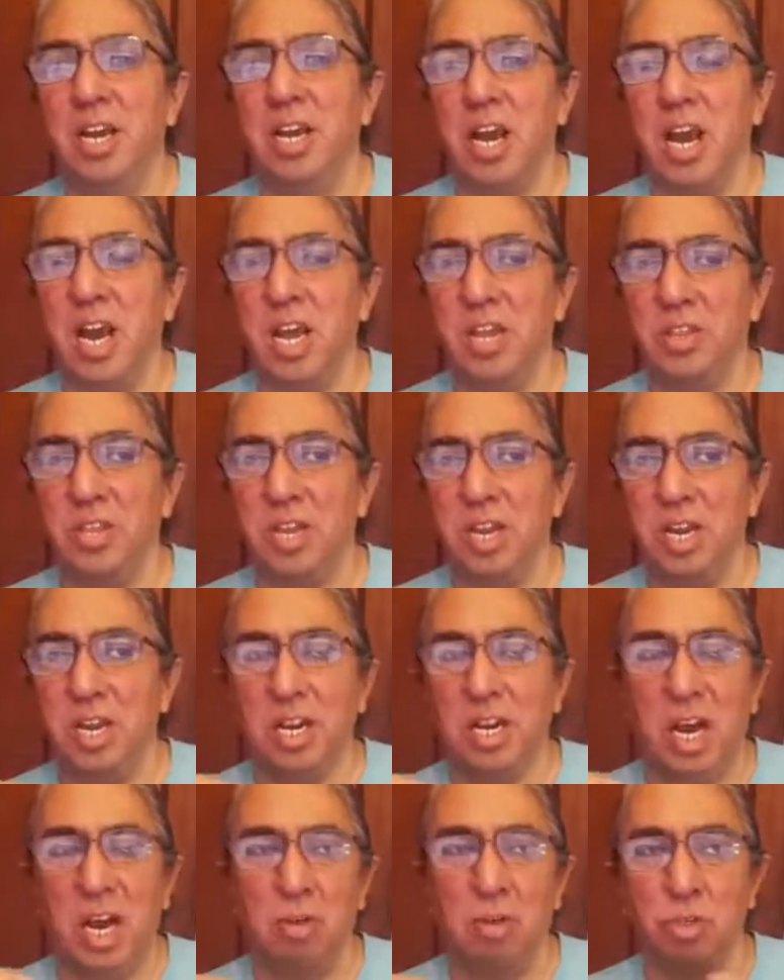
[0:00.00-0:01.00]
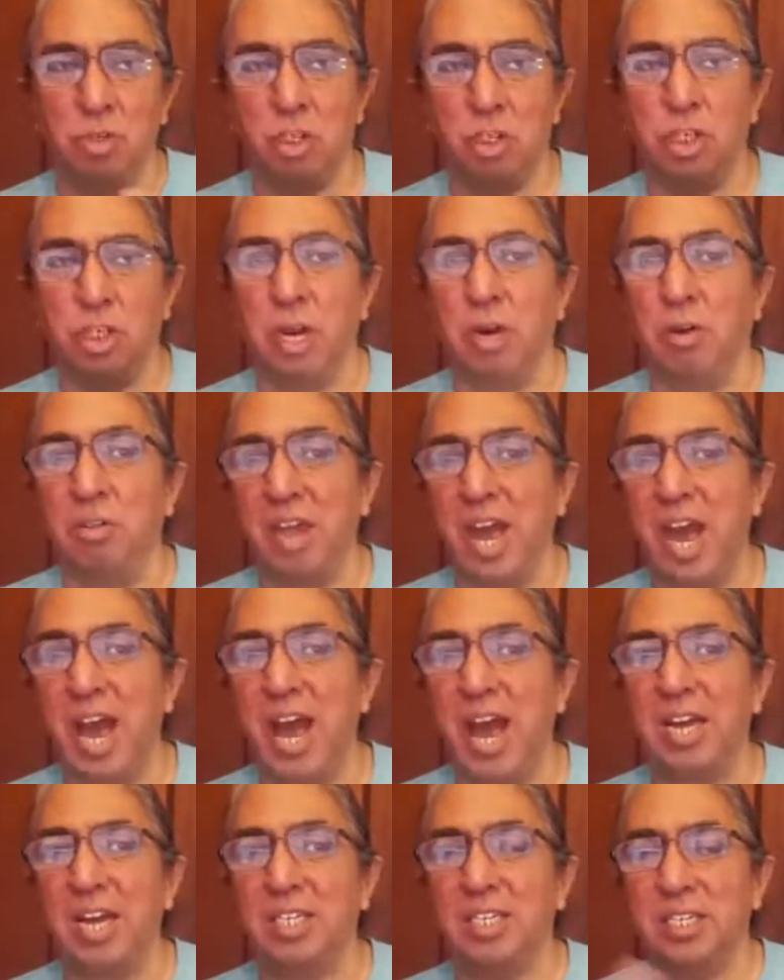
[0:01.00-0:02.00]
And then I will share
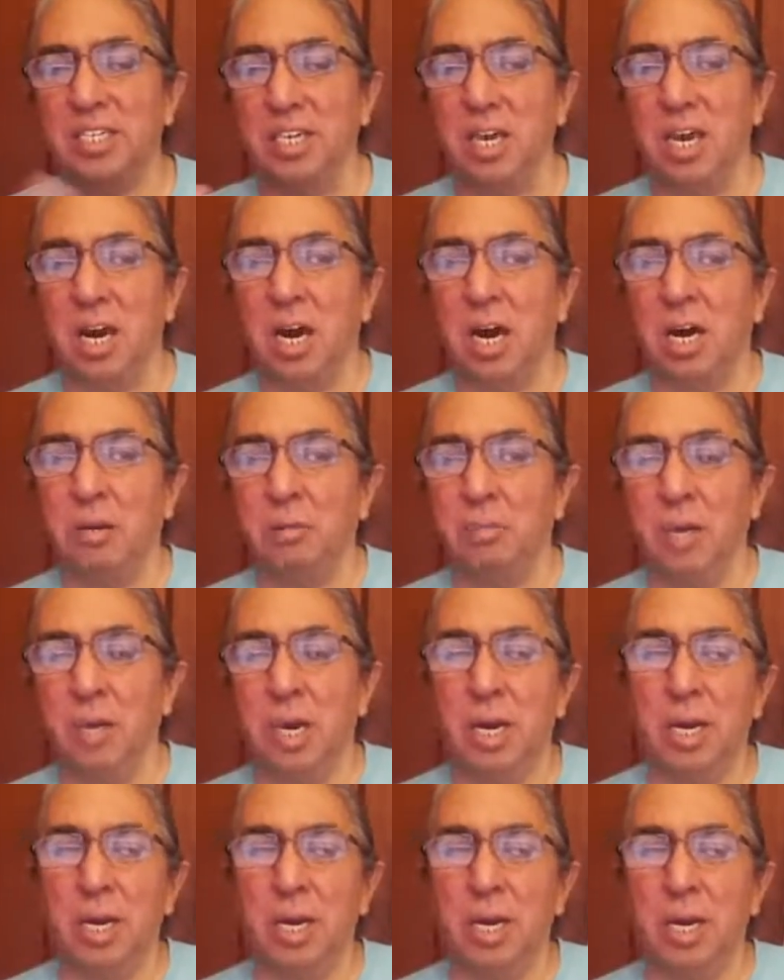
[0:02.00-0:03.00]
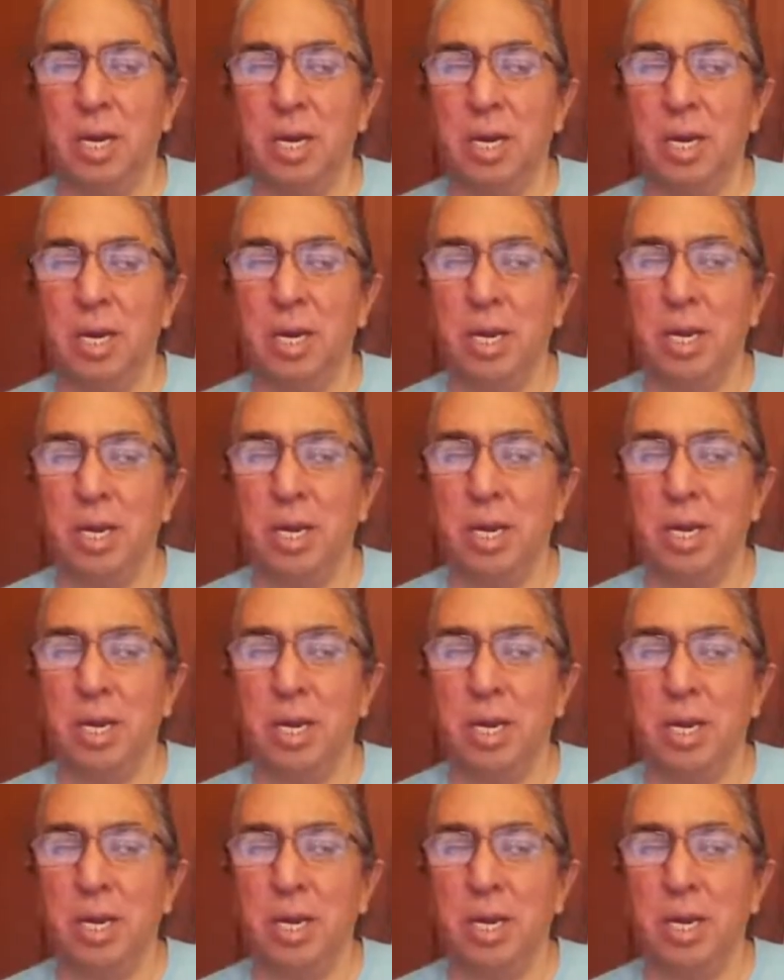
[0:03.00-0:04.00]
that on my social
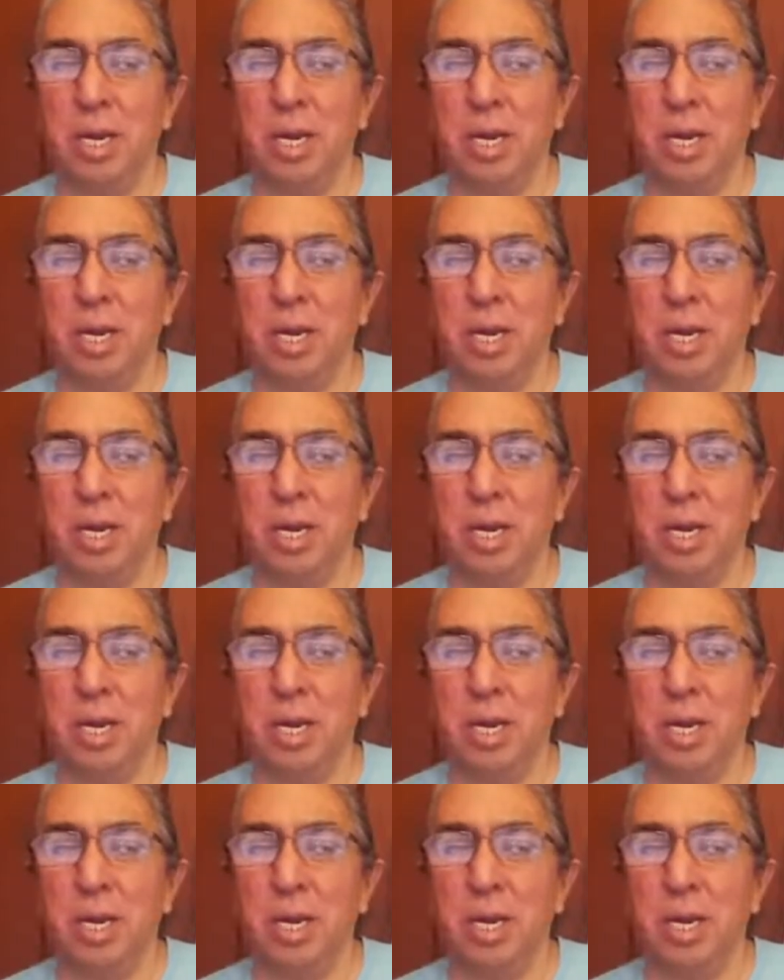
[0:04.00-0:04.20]
media.